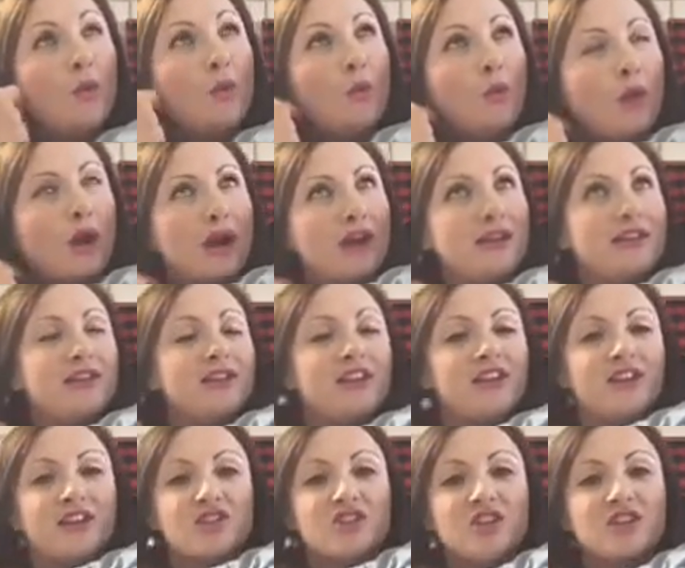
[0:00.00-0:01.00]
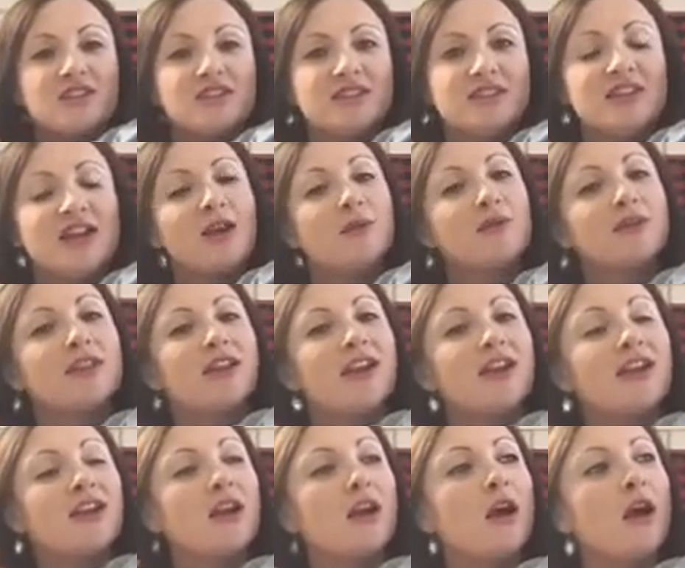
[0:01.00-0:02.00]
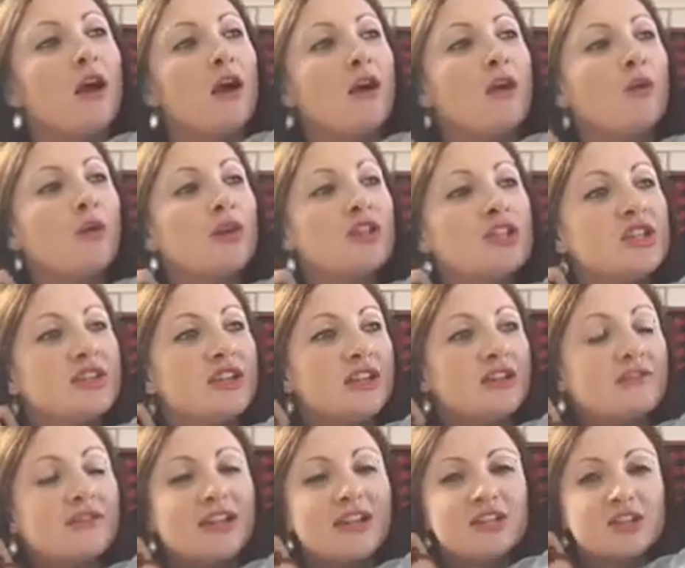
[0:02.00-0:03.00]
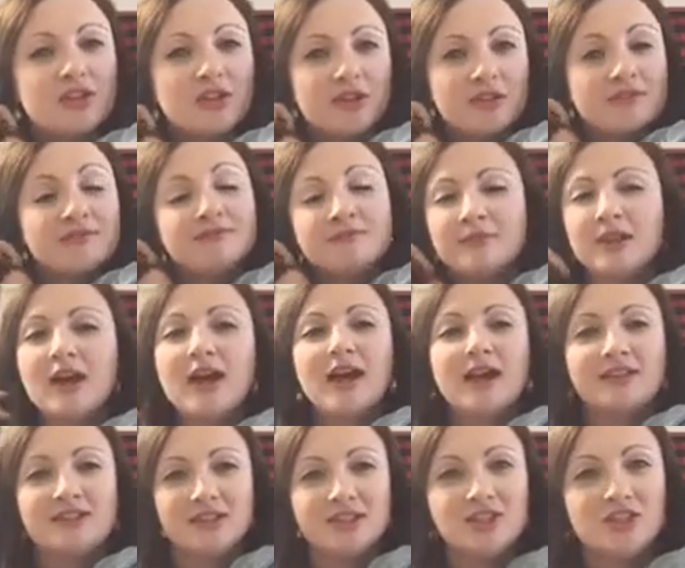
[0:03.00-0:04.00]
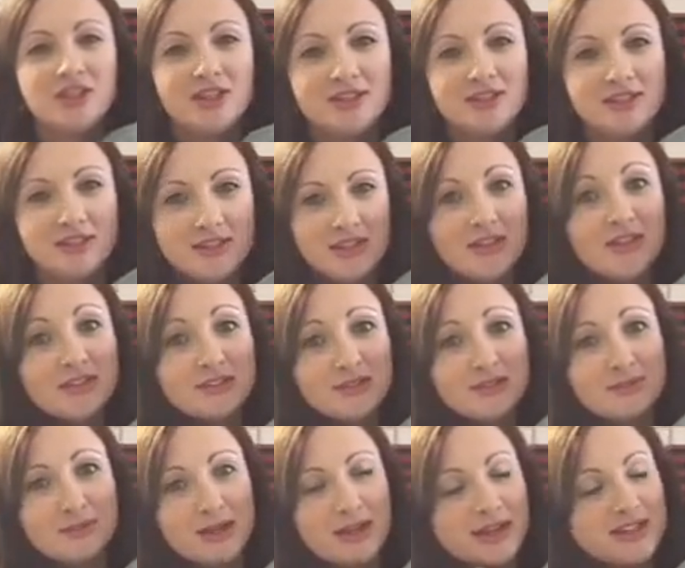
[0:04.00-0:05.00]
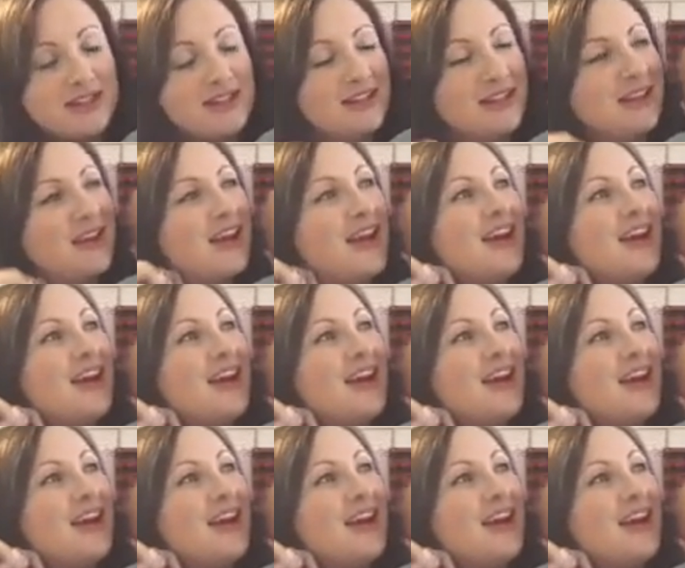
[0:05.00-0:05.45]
One year, Jason and I were like, we should write each other. I say Jason and I. This was my idea.